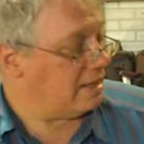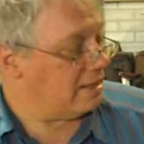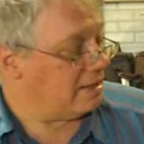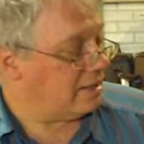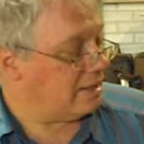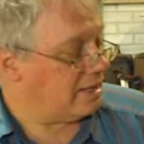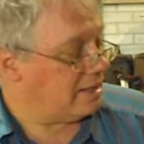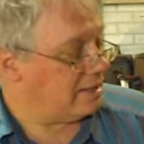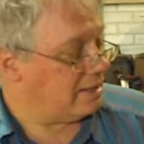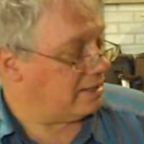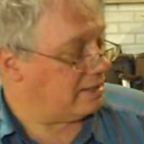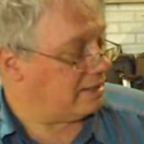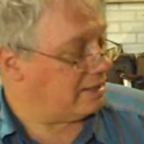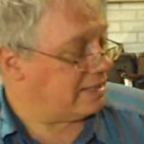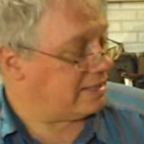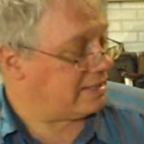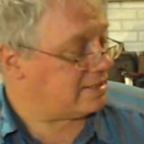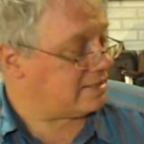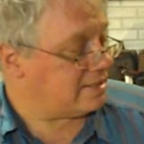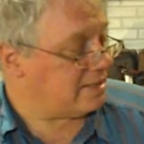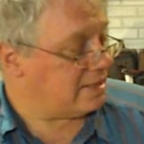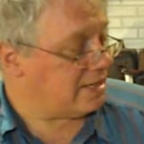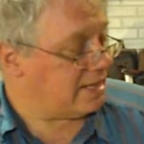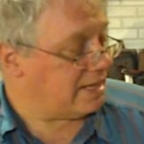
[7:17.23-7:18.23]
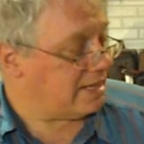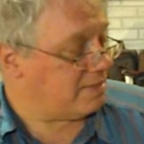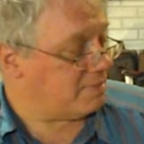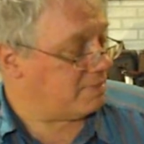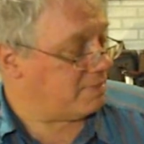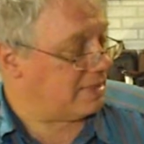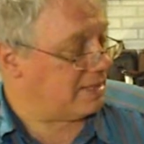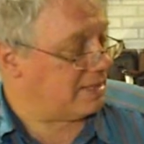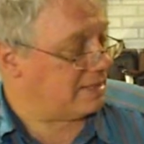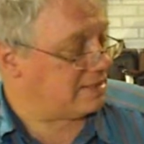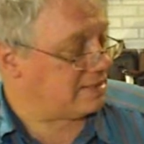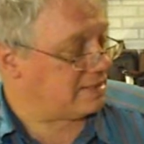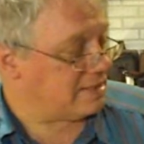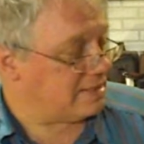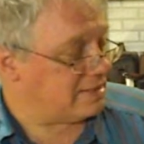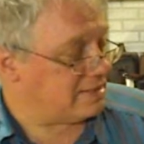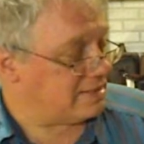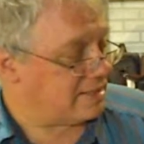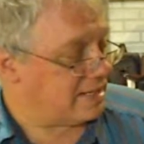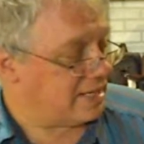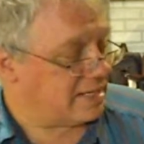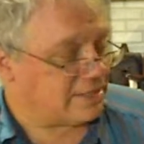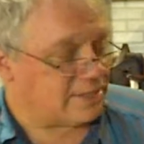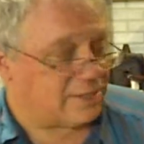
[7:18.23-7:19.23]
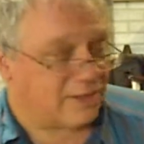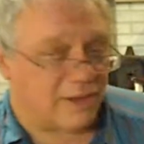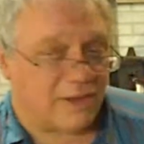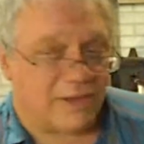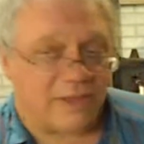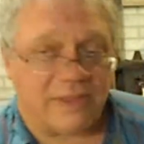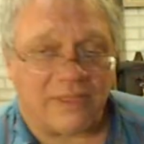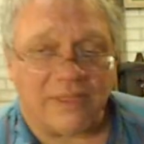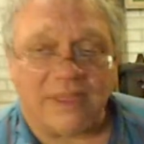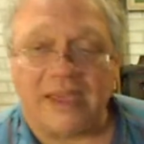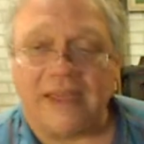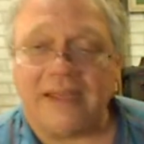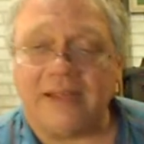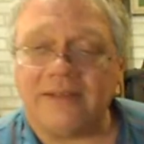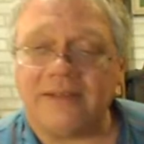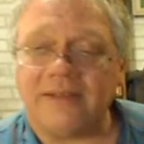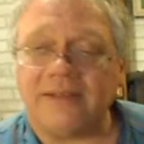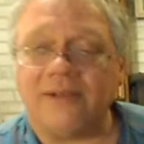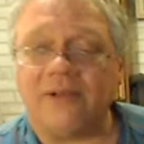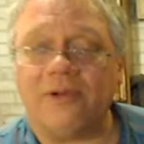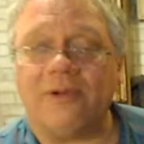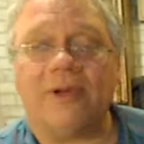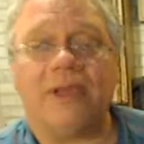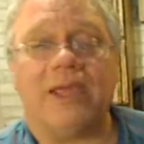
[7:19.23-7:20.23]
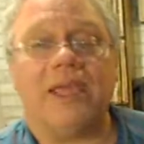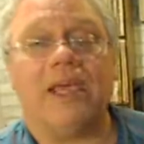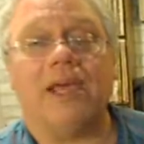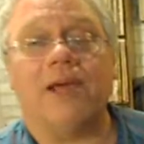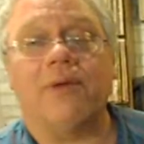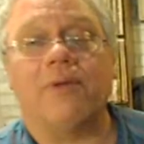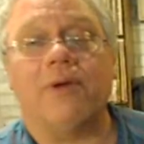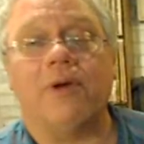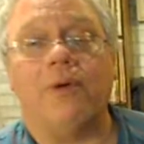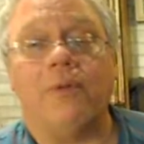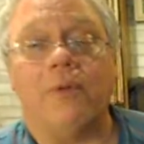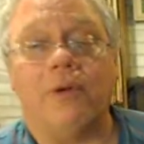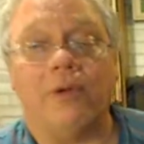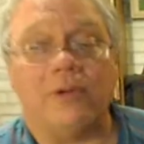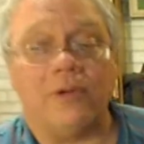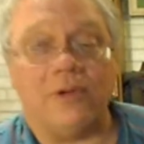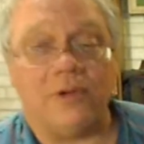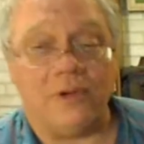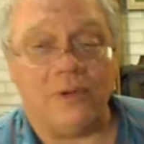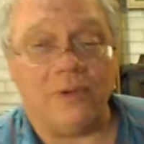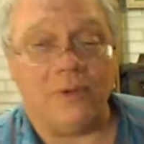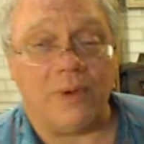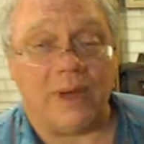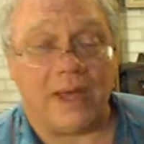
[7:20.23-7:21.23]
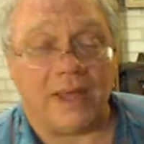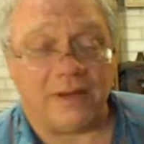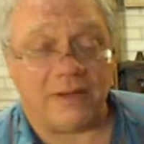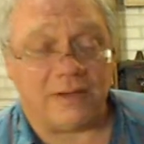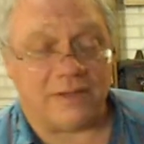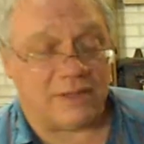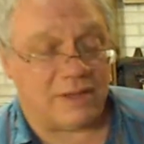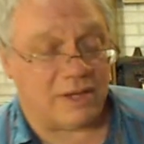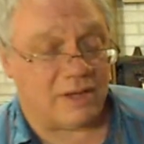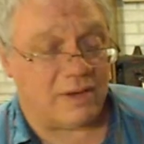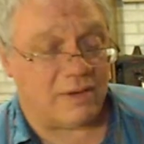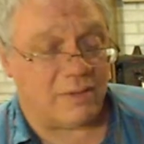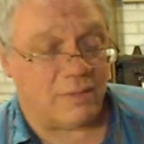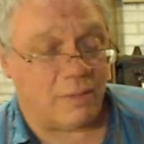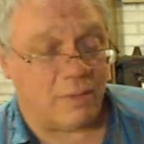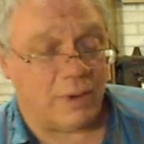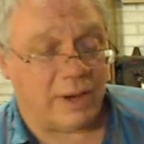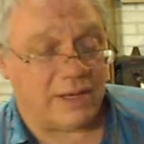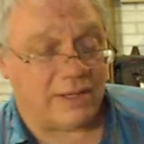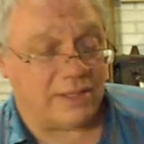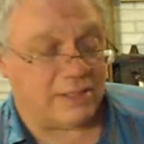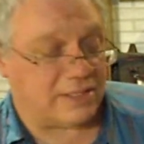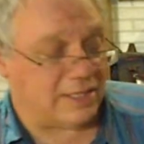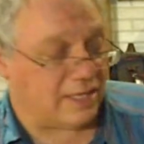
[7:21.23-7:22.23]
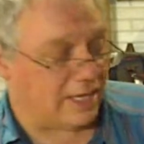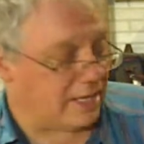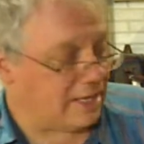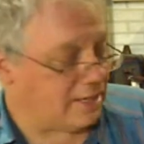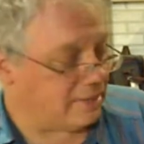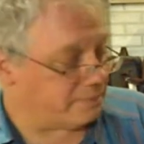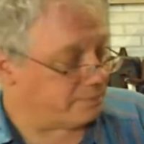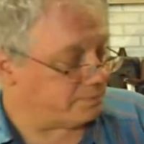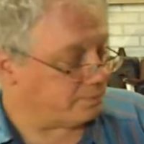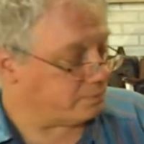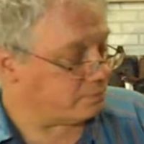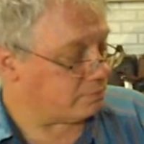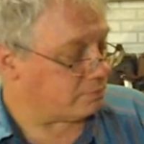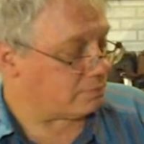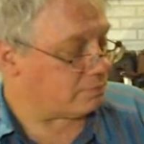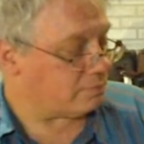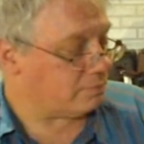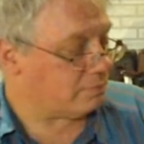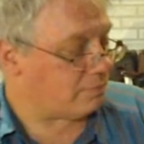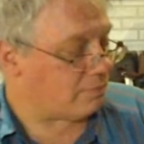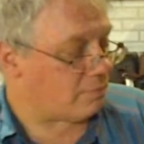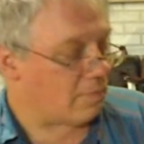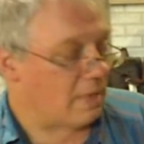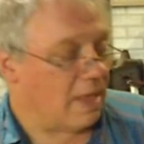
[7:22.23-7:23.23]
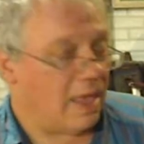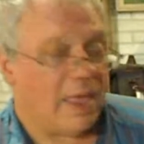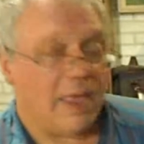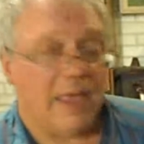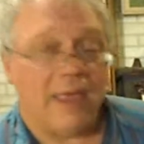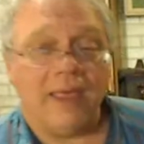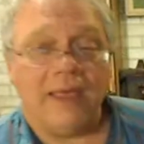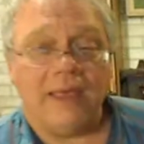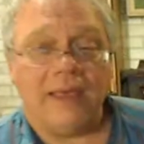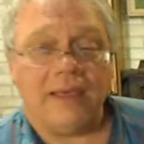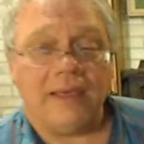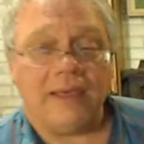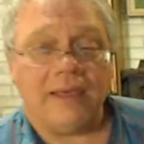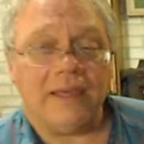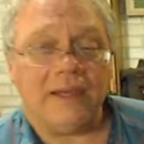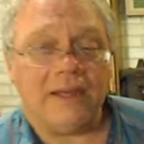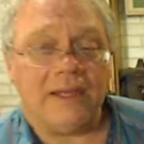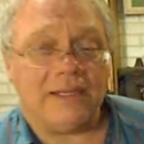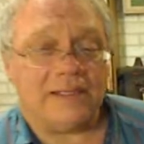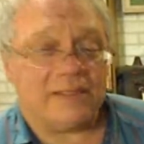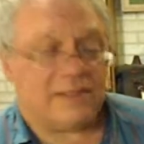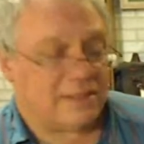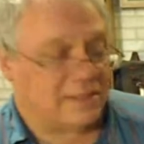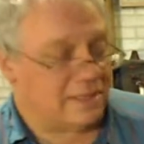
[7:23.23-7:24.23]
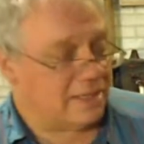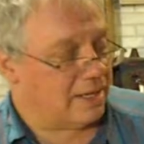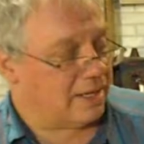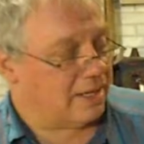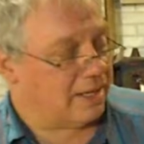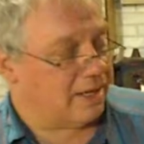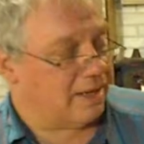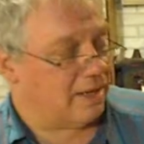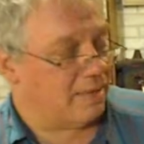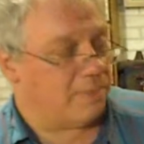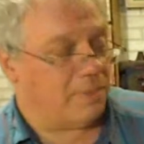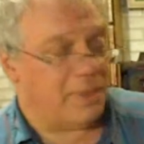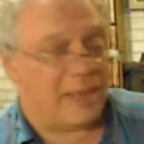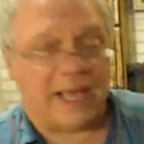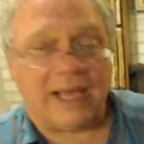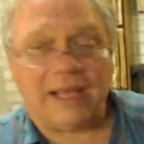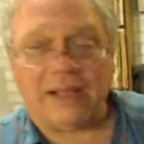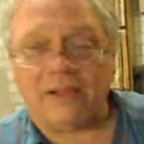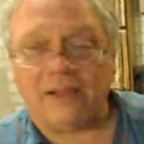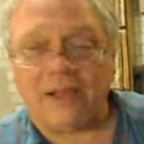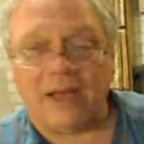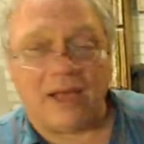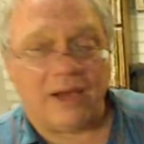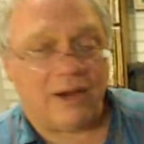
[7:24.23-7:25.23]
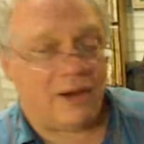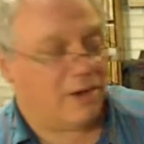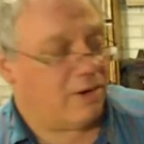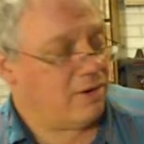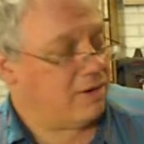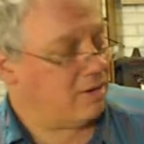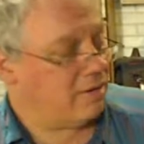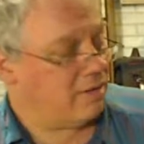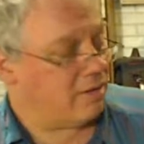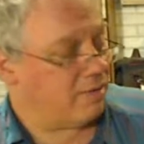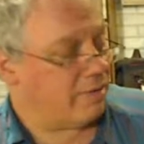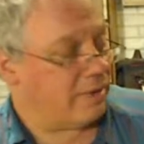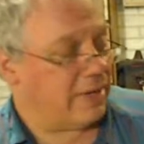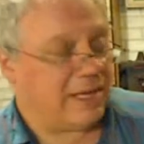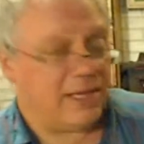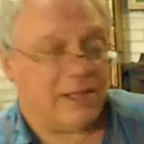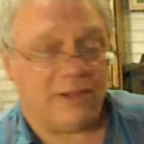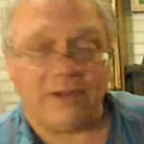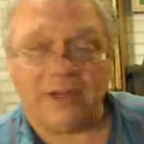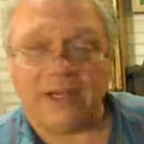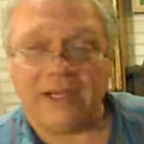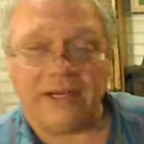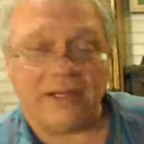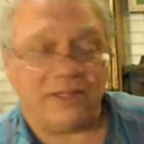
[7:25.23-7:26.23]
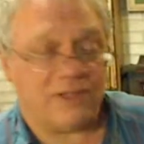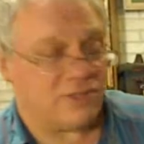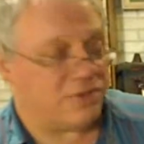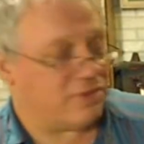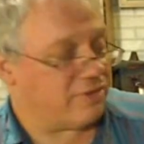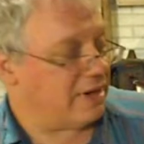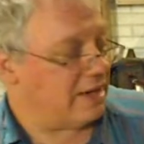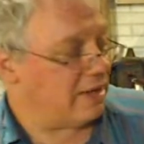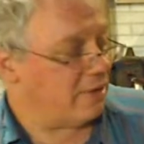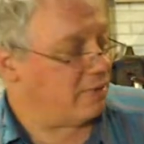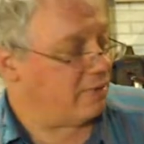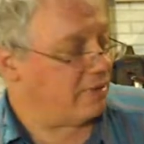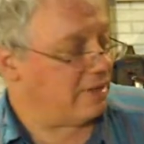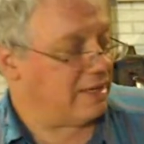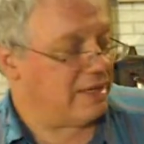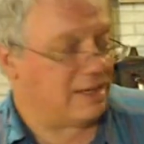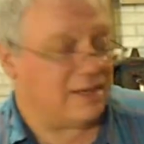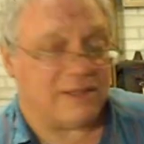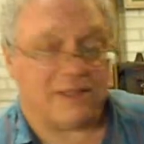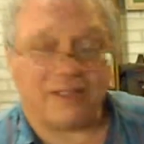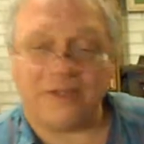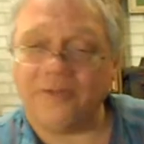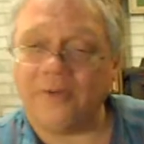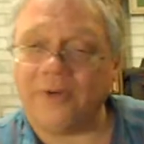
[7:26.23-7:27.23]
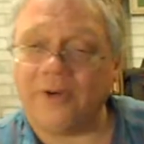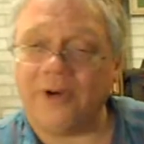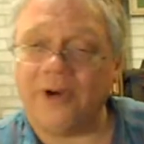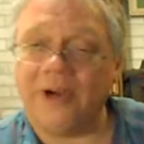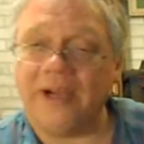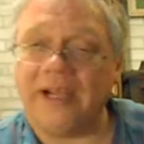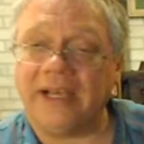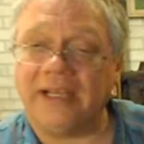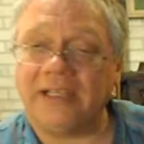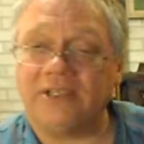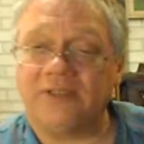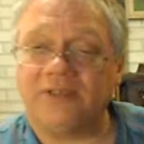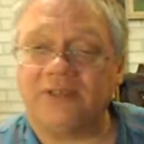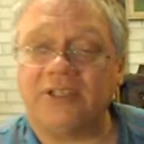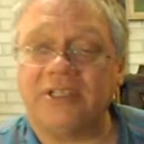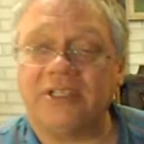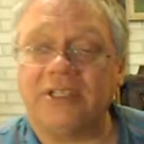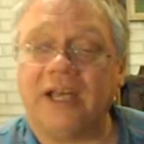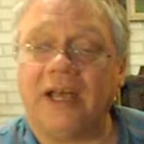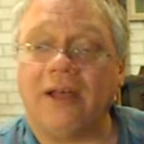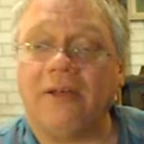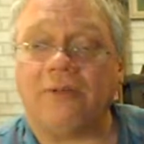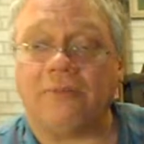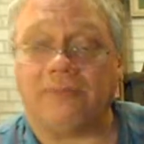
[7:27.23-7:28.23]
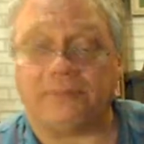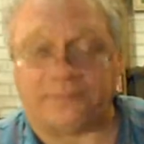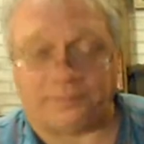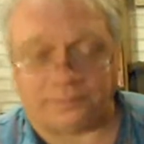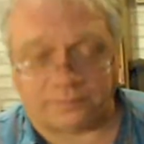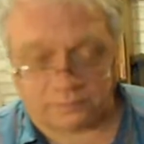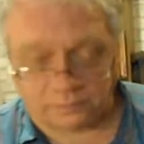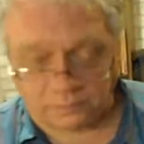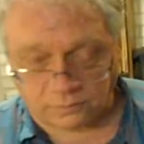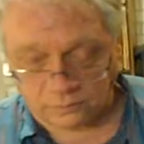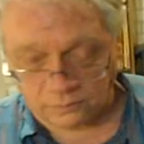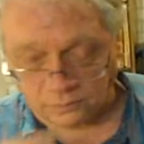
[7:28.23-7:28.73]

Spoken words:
in less than 8 minutes, because that's all that this little camera will do at one take. Guinness Black Lager, the regular Guinness Draught, the Guinness Foreign Extra Stout.